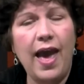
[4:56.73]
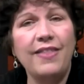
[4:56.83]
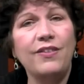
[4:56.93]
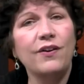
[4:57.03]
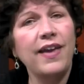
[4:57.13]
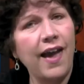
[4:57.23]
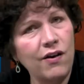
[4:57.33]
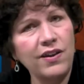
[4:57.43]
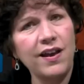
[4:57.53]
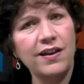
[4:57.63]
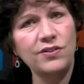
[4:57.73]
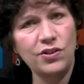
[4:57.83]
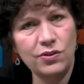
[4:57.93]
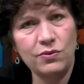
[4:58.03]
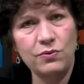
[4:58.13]
and they're counting on
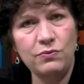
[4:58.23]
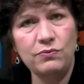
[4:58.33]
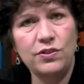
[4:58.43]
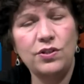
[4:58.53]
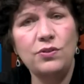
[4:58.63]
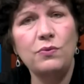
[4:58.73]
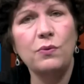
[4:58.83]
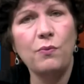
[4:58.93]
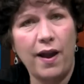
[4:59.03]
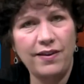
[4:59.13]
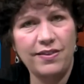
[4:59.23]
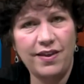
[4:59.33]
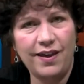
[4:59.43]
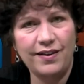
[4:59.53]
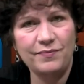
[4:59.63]
you to do the right
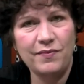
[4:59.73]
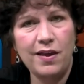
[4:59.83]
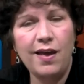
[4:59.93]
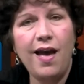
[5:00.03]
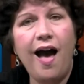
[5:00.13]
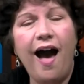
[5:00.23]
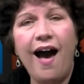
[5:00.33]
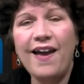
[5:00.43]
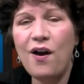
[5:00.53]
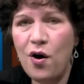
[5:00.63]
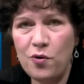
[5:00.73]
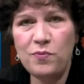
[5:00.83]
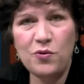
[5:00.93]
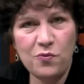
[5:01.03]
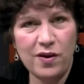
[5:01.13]
thing. I
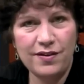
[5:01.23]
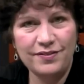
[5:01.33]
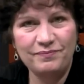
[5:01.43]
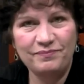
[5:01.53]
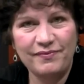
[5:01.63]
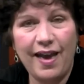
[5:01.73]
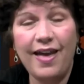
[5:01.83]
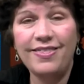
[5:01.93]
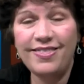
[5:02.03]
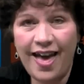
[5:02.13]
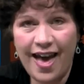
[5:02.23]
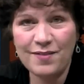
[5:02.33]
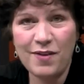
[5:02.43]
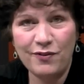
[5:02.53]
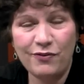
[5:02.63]
hope you will. And
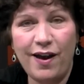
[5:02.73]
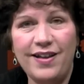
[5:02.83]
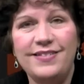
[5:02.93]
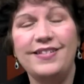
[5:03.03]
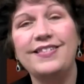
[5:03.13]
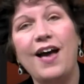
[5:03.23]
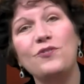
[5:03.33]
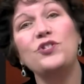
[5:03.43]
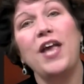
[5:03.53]
that, my friends, is how